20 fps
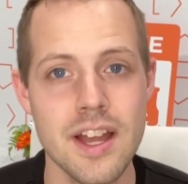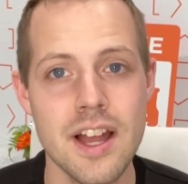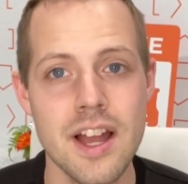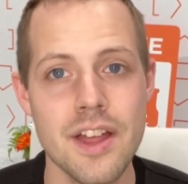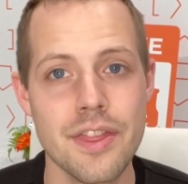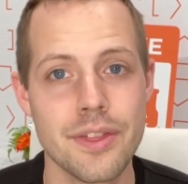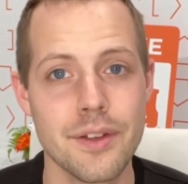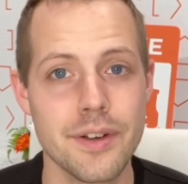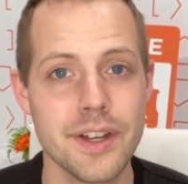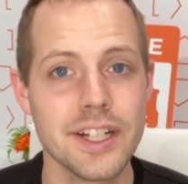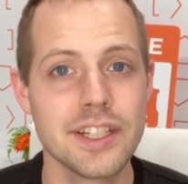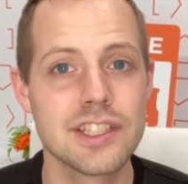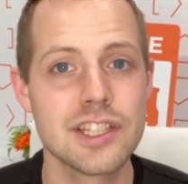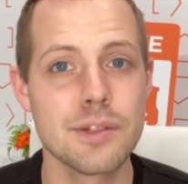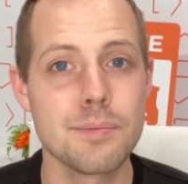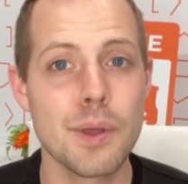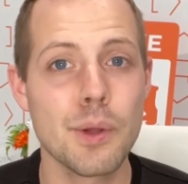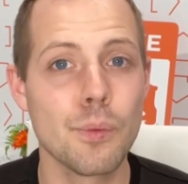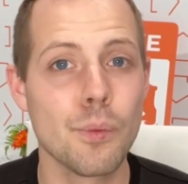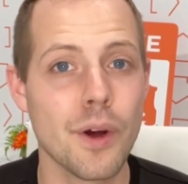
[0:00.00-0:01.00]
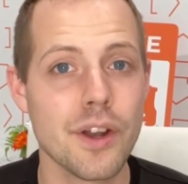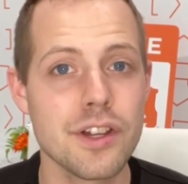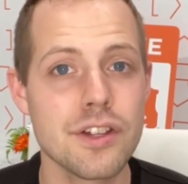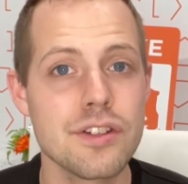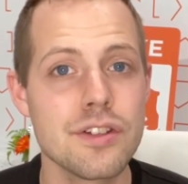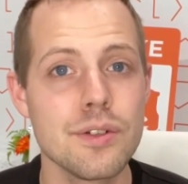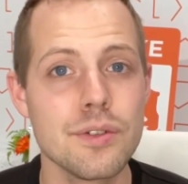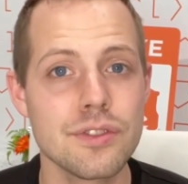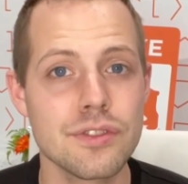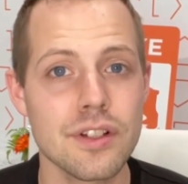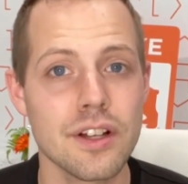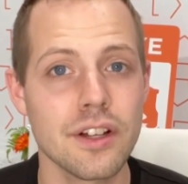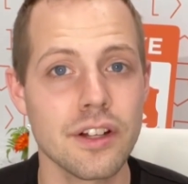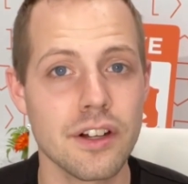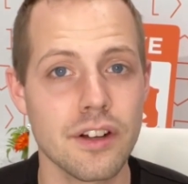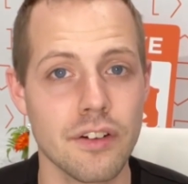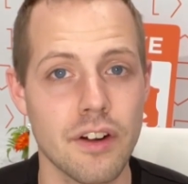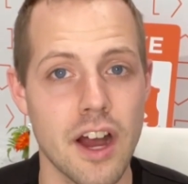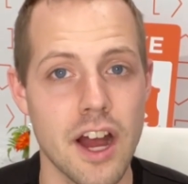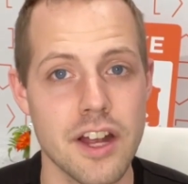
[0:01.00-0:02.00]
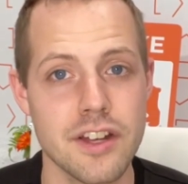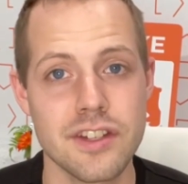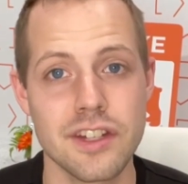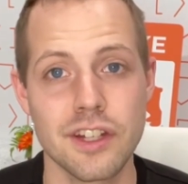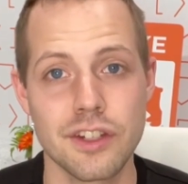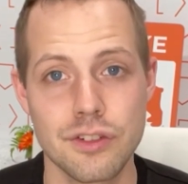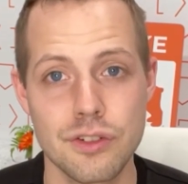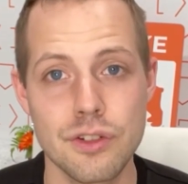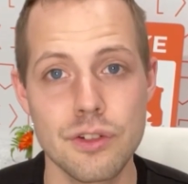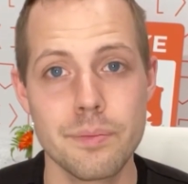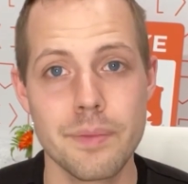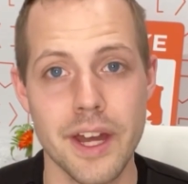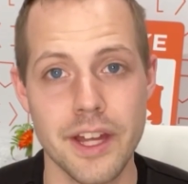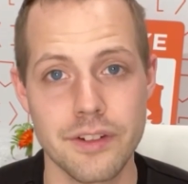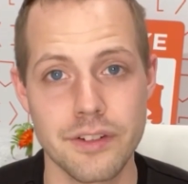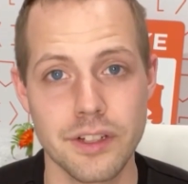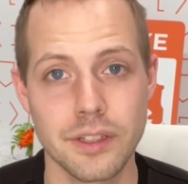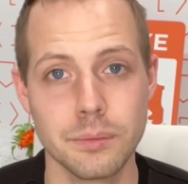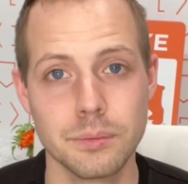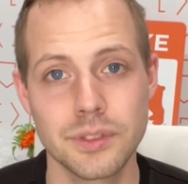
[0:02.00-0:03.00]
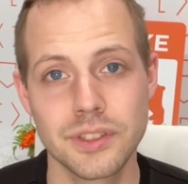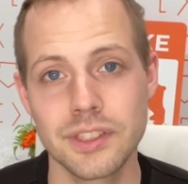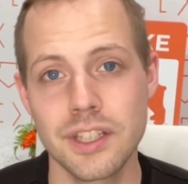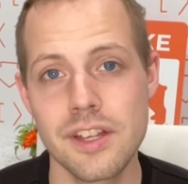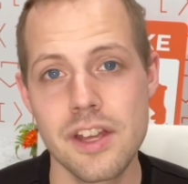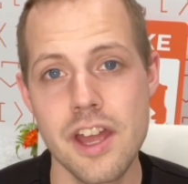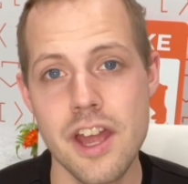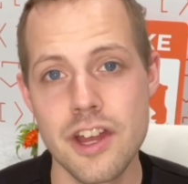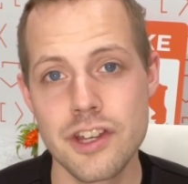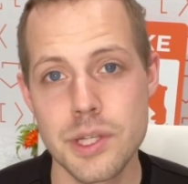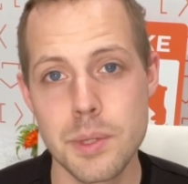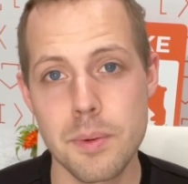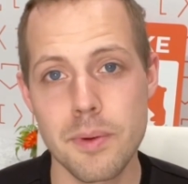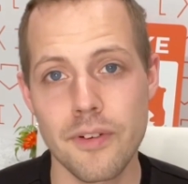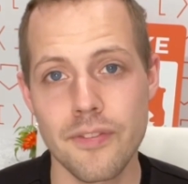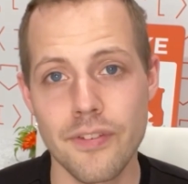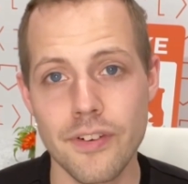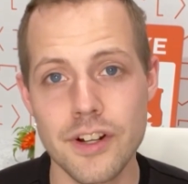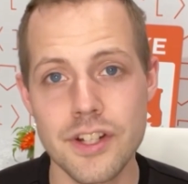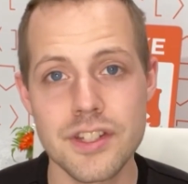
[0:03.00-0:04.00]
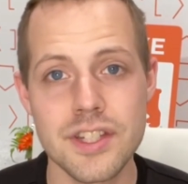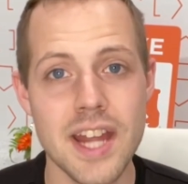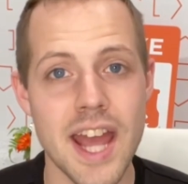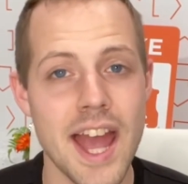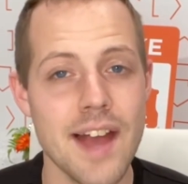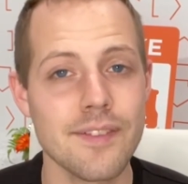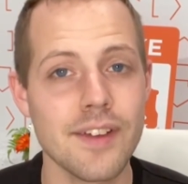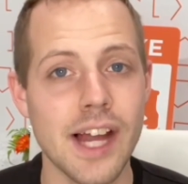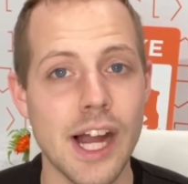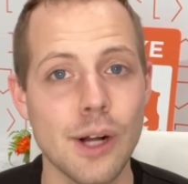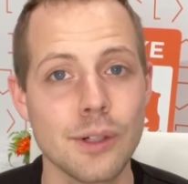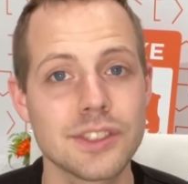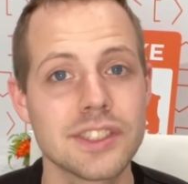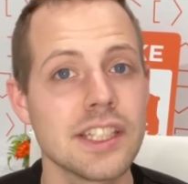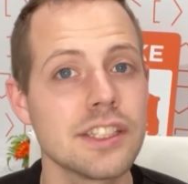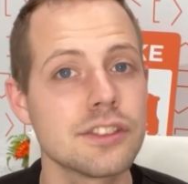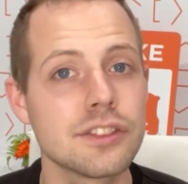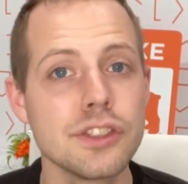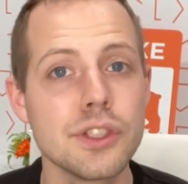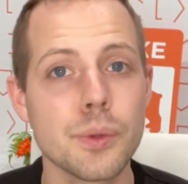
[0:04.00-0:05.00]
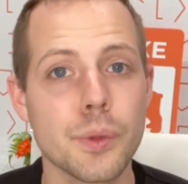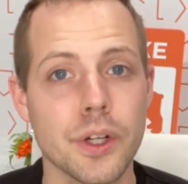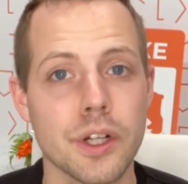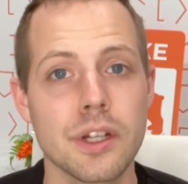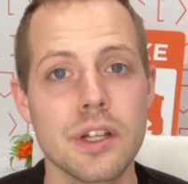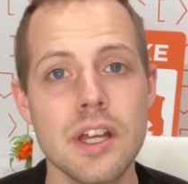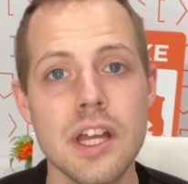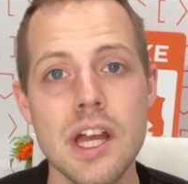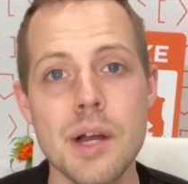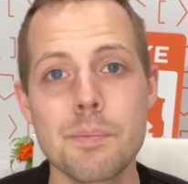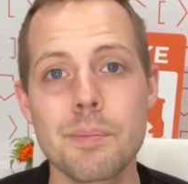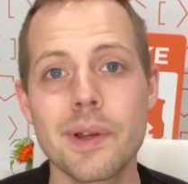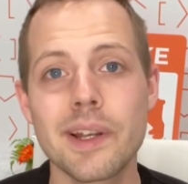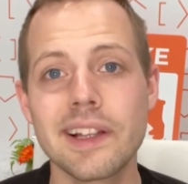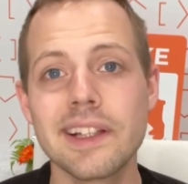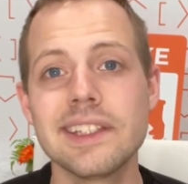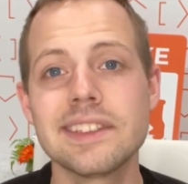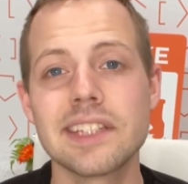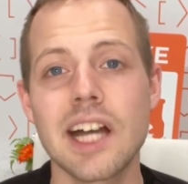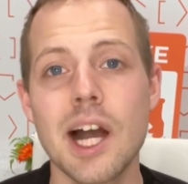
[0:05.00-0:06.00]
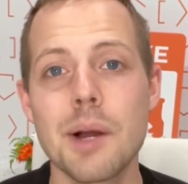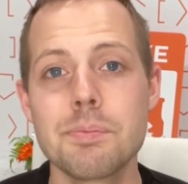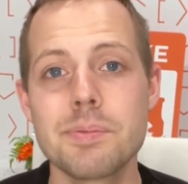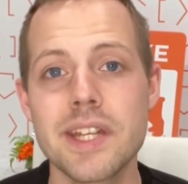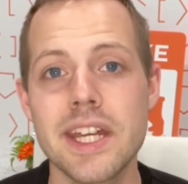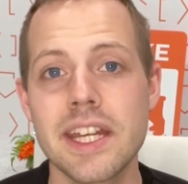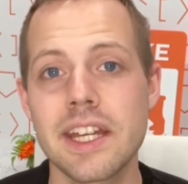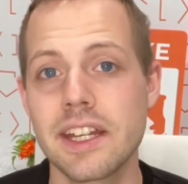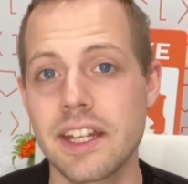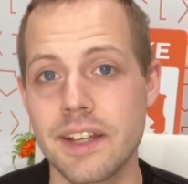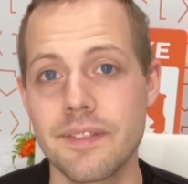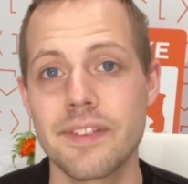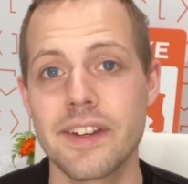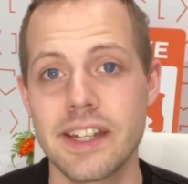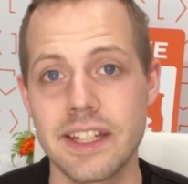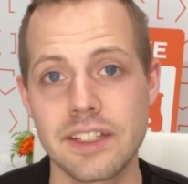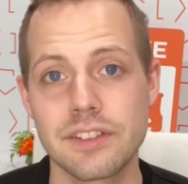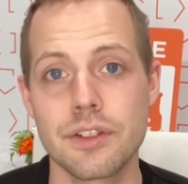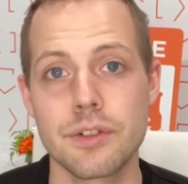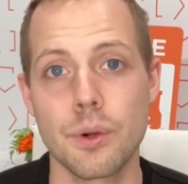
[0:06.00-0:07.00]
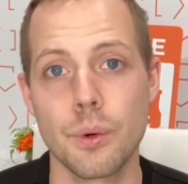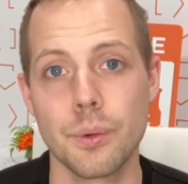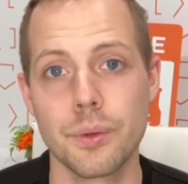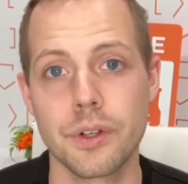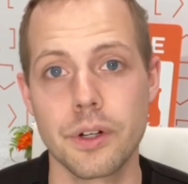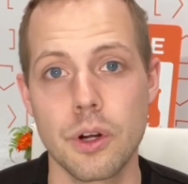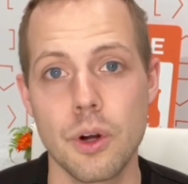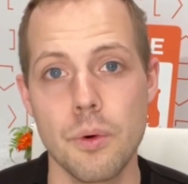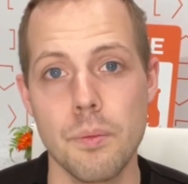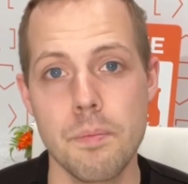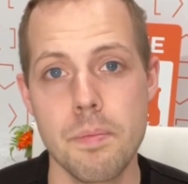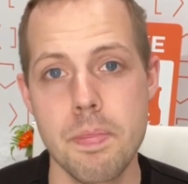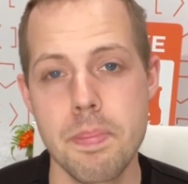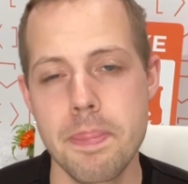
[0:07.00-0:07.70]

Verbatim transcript: There needs to be one to two stall garage and two bedrooms. She prefers to have a house that's newer, but at least updated if it is an older home.